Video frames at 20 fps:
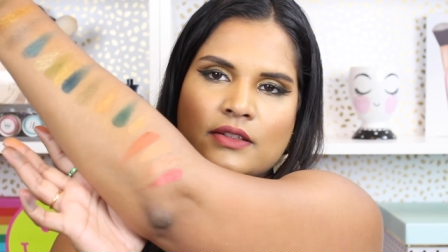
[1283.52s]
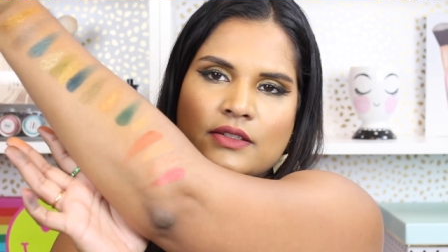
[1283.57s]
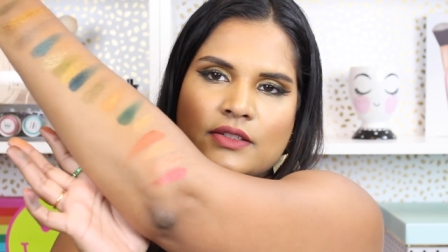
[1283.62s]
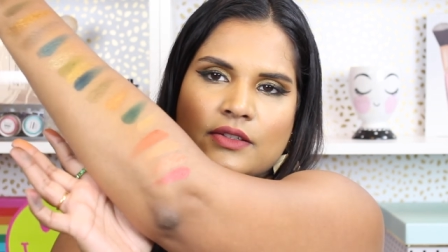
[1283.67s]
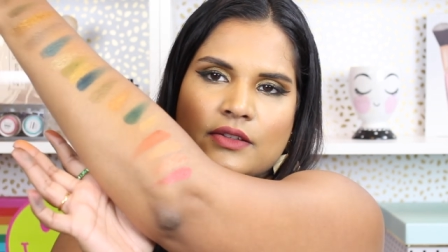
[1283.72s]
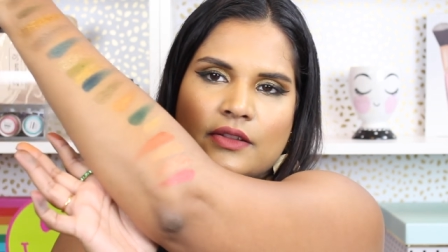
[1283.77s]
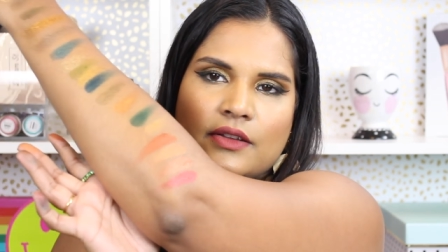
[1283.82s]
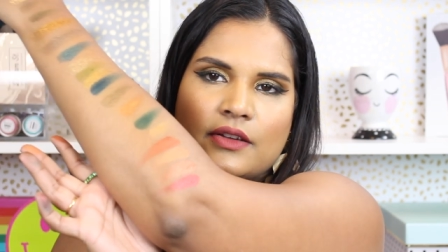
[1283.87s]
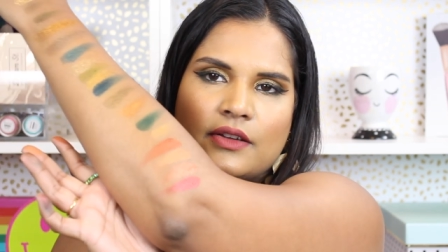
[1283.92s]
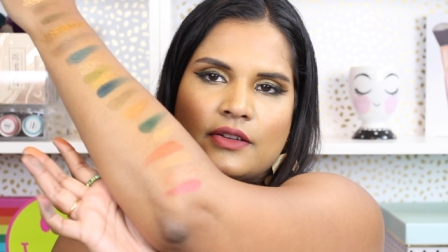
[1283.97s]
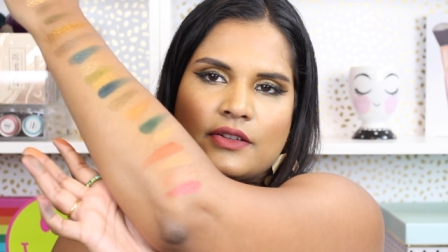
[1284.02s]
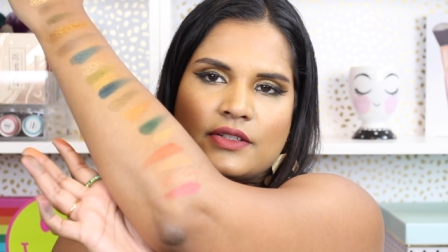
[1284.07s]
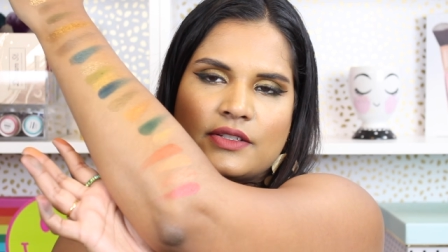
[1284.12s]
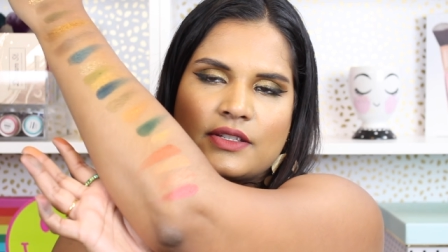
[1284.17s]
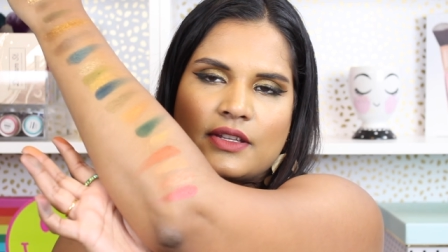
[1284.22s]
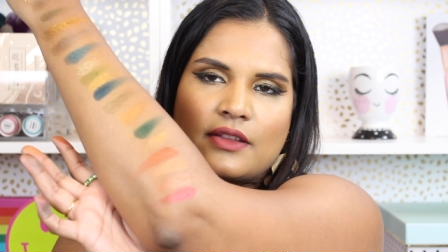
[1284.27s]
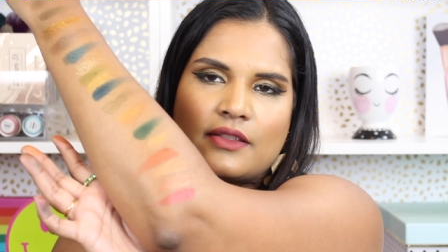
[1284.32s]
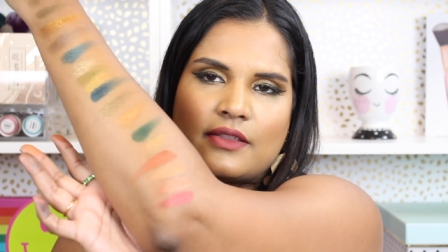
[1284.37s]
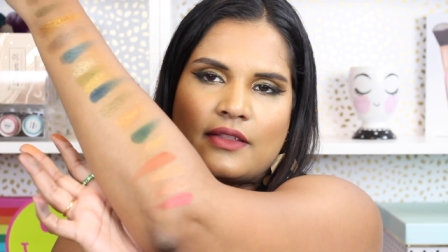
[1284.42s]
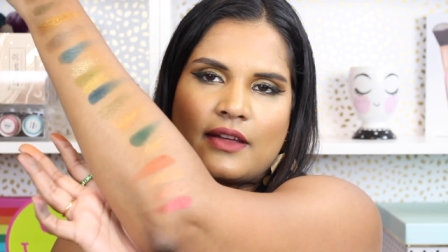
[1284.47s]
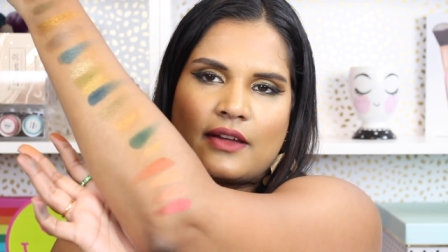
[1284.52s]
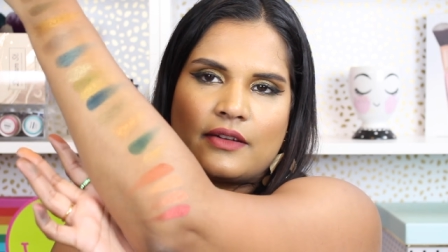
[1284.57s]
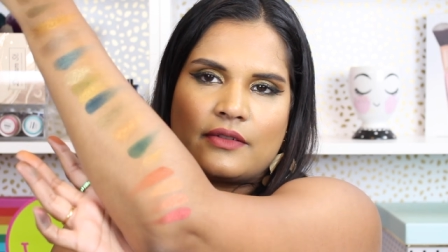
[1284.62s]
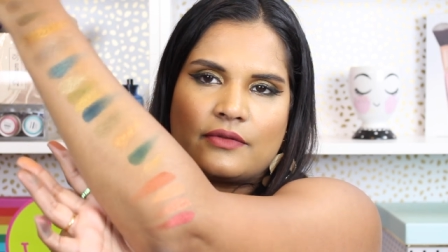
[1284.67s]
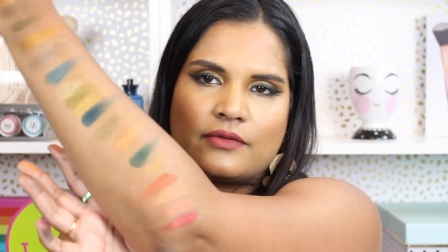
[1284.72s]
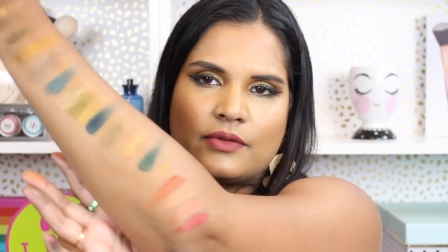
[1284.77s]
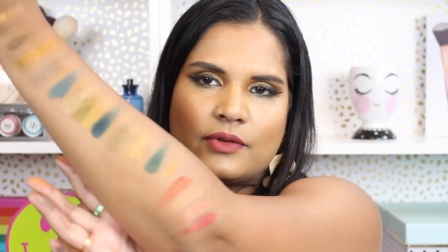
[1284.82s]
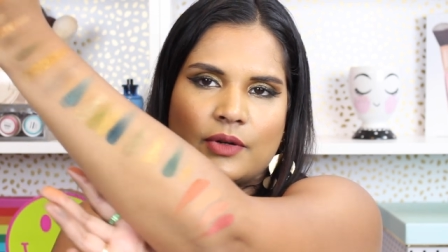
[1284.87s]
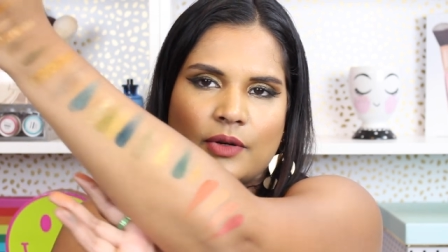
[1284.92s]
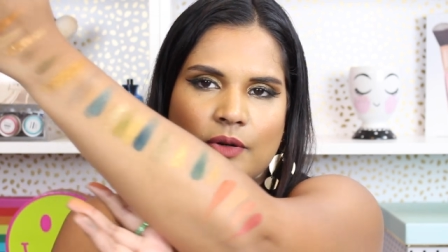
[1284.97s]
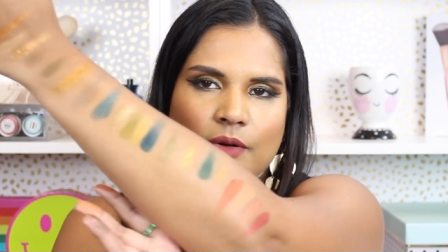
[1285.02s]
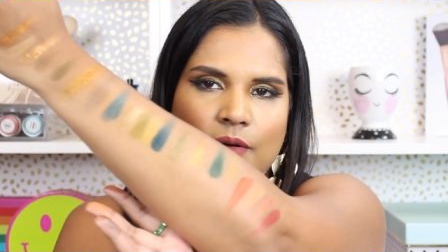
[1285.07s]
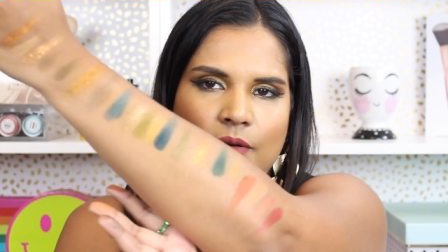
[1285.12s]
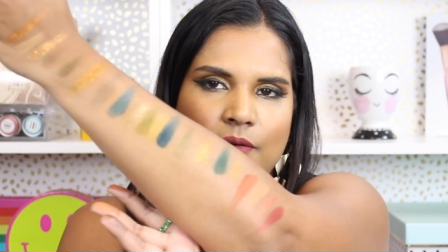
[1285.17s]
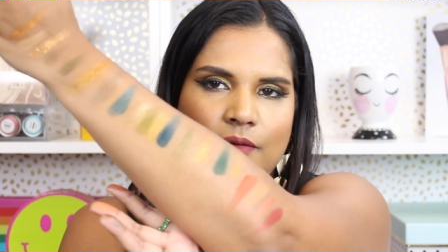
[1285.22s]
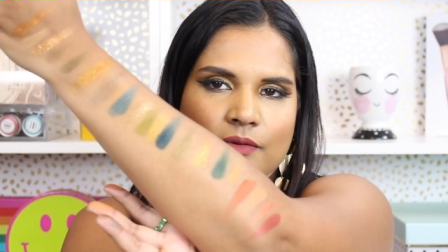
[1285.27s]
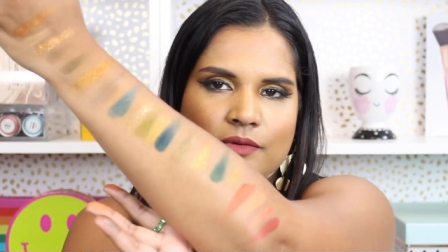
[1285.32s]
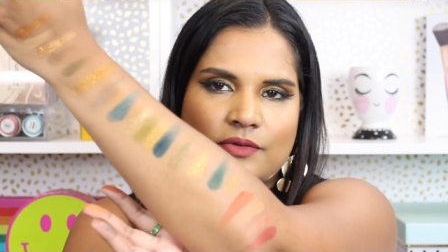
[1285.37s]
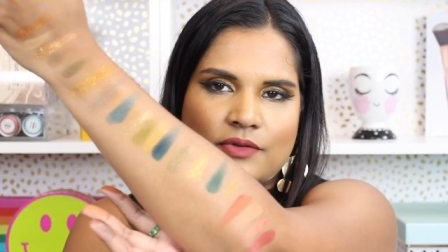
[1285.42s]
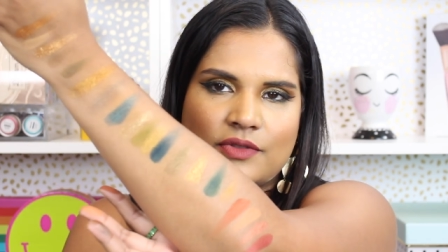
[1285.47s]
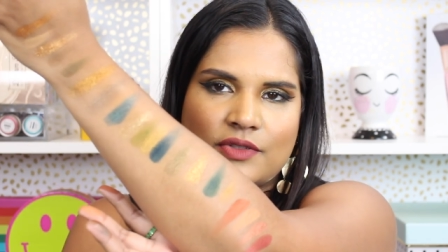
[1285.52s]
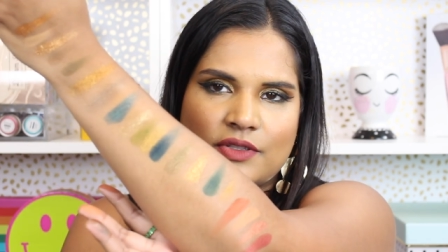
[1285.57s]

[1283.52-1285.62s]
So there's that row.